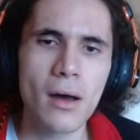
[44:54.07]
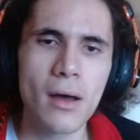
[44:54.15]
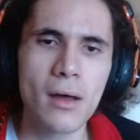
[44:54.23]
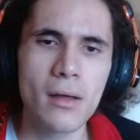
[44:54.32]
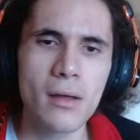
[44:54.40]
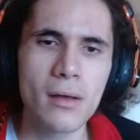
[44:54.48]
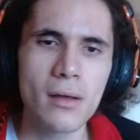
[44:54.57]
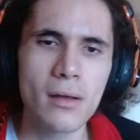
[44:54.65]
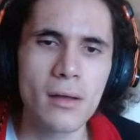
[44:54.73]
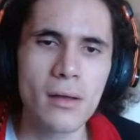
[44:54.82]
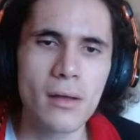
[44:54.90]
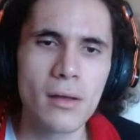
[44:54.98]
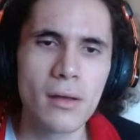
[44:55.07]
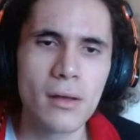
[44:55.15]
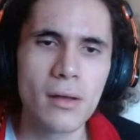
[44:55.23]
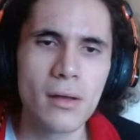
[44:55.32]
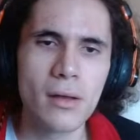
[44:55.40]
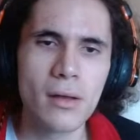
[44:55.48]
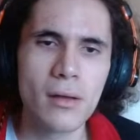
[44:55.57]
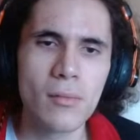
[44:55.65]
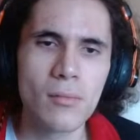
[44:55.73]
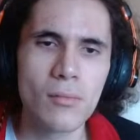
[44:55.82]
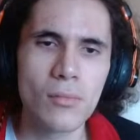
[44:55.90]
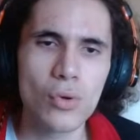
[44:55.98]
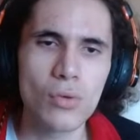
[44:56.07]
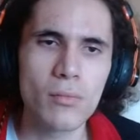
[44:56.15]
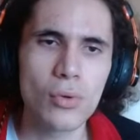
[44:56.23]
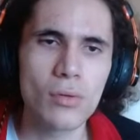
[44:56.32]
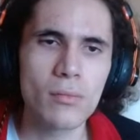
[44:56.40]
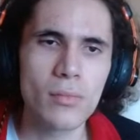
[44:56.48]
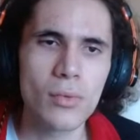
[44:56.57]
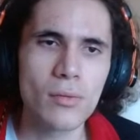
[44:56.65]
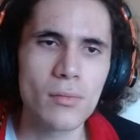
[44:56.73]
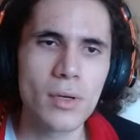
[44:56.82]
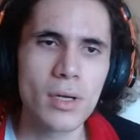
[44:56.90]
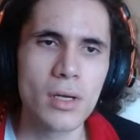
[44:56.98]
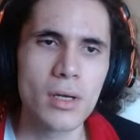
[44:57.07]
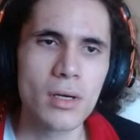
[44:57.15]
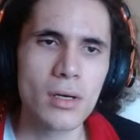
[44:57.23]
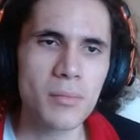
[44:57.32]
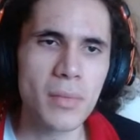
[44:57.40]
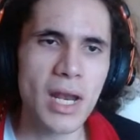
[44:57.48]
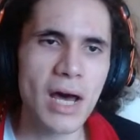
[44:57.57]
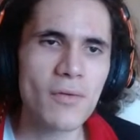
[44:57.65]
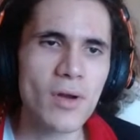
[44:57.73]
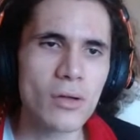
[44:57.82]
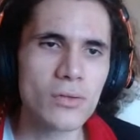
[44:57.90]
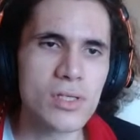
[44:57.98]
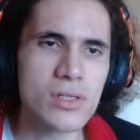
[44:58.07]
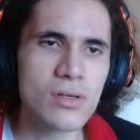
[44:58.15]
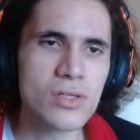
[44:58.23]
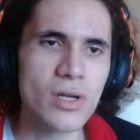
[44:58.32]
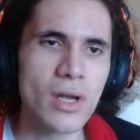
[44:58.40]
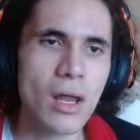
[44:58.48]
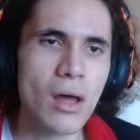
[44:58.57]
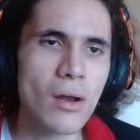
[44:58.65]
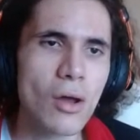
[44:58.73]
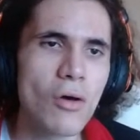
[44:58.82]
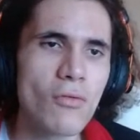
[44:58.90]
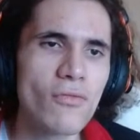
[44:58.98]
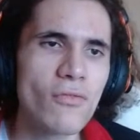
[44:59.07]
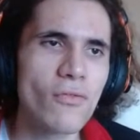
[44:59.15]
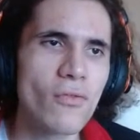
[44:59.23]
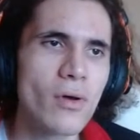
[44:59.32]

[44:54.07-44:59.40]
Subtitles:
Boom, boom, boom. We'll have a lot of discussion, a lot of